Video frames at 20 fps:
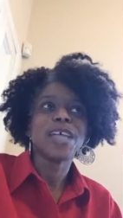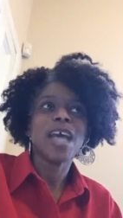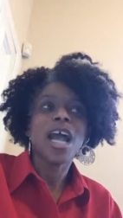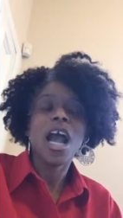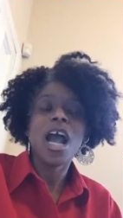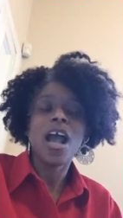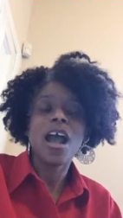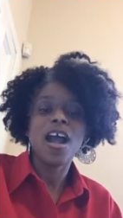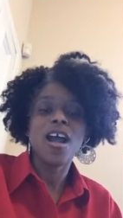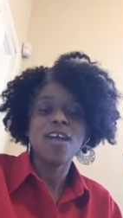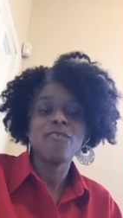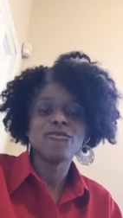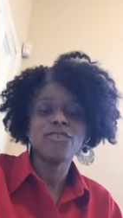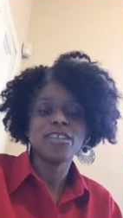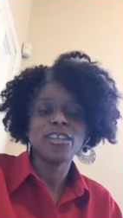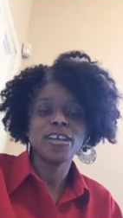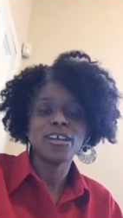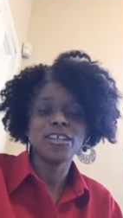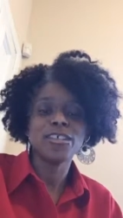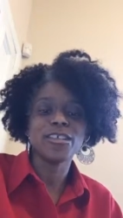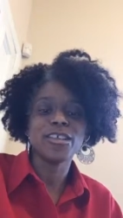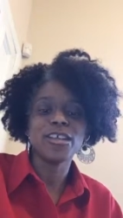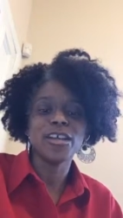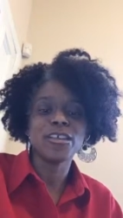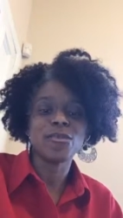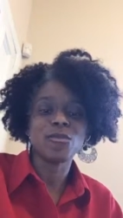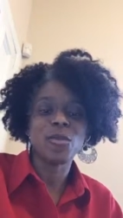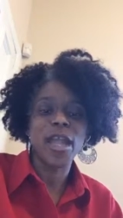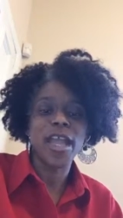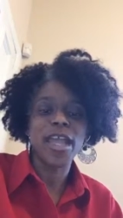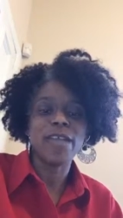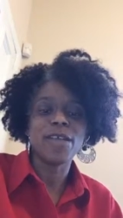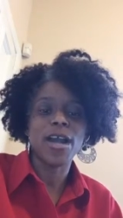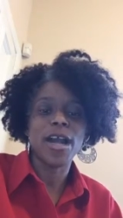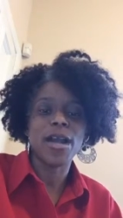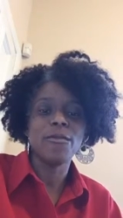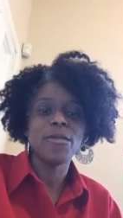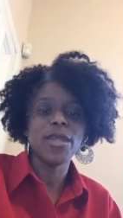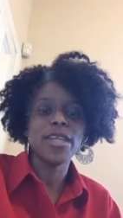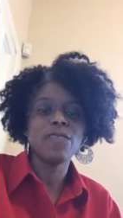How often are you going to write?
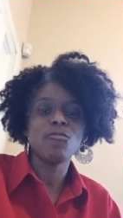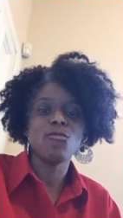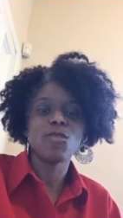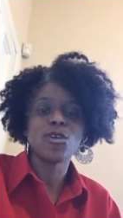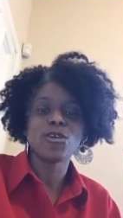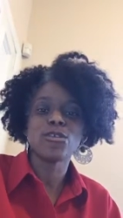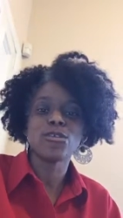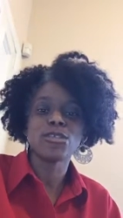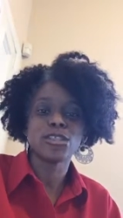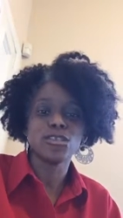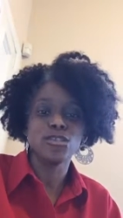How many words